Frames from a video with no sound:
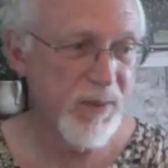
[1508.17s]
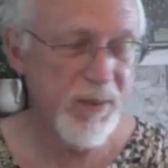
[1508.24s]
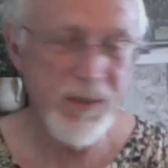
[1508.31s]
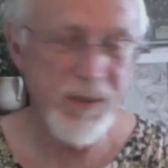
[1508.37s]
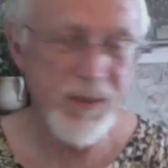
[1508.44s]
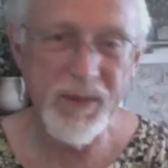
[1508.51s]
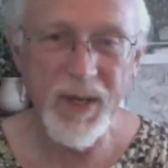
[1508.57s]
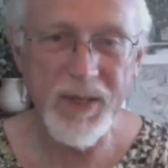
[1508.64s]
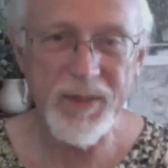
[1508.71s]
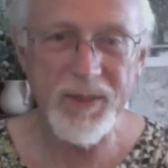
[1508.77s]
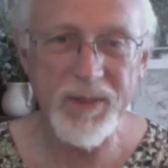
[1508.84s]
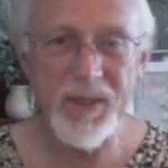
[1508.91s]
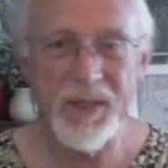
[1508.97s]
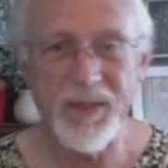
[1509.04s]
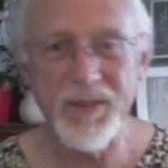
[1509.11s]
United
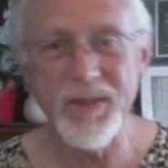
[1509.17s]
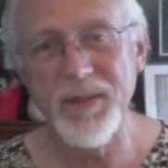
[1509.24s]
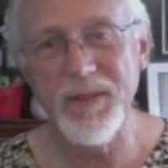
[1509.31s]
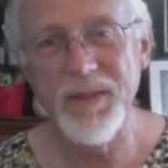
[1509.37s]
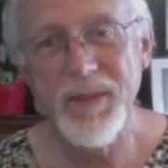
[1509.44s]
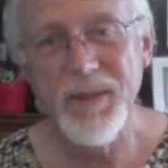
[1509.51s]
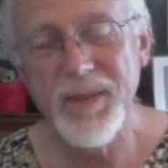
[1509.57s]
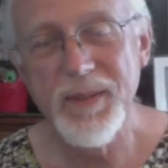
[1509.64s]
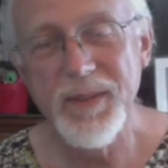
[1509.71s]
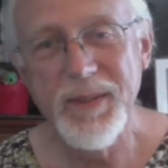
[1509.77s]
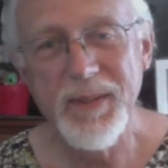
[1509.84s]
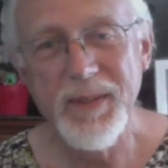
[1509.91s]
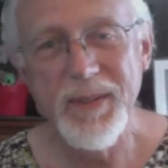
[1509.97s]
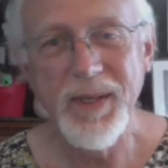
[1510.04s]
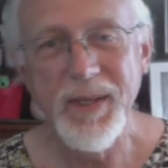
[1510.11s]
States.
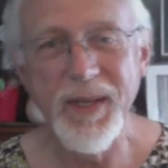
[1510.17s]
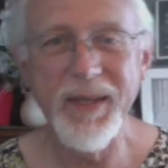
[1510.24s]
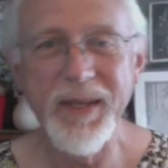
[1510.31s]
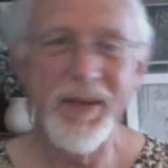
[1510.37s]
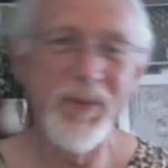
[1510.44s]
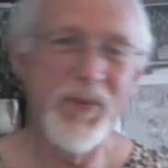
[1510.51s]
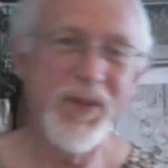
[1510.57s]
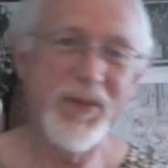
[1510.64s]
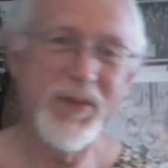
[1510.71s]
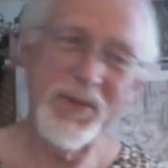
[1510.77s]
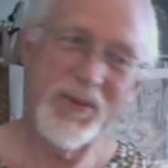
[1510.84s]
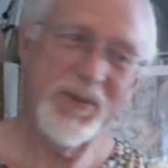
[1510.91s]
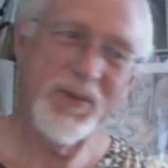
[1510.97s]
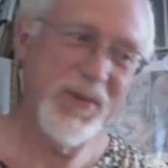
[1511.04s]
And it went through